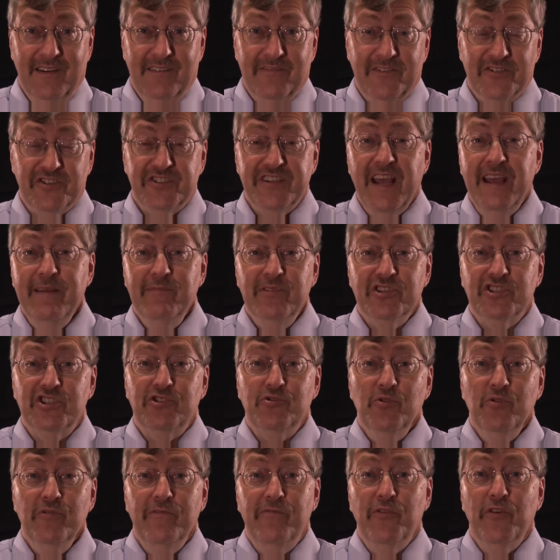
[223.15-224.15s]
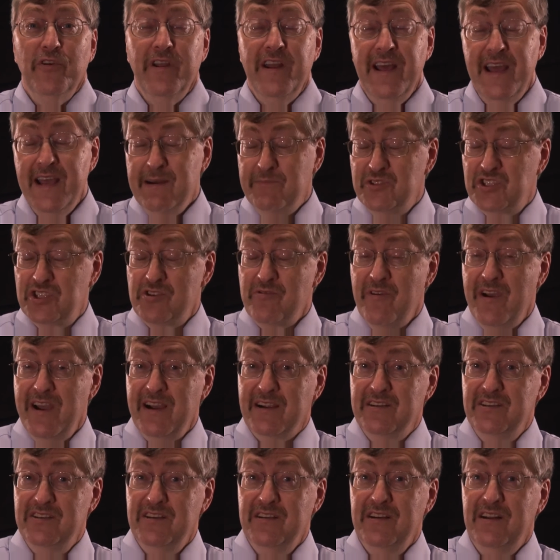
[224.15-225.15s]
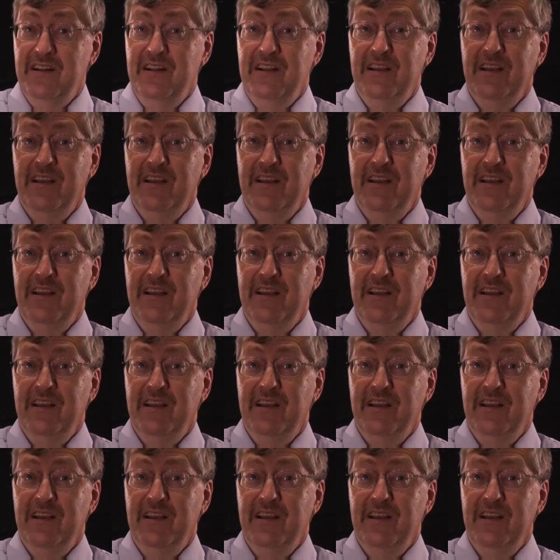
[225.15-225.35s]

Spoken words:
The same is true for an abstract.